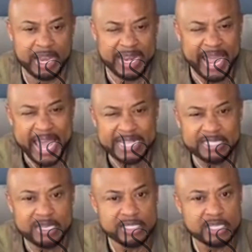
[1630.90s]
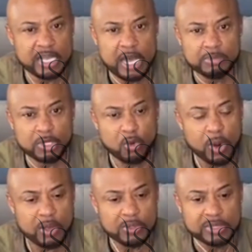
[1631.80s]
nastiness that comes
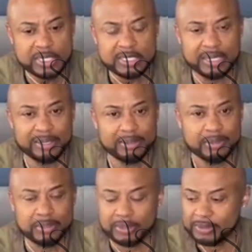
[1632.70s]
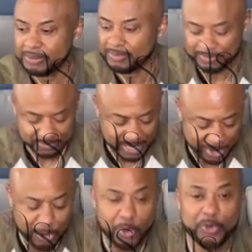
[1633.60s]
across, it's I
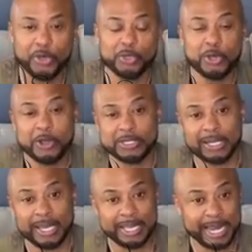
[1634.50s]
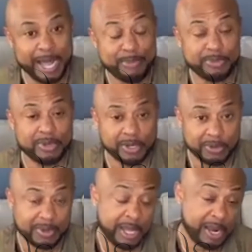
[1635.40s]
don't know what those hearts are like. And all
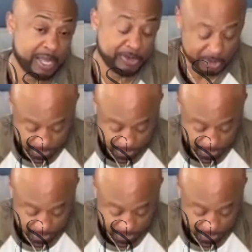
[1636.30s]
I can do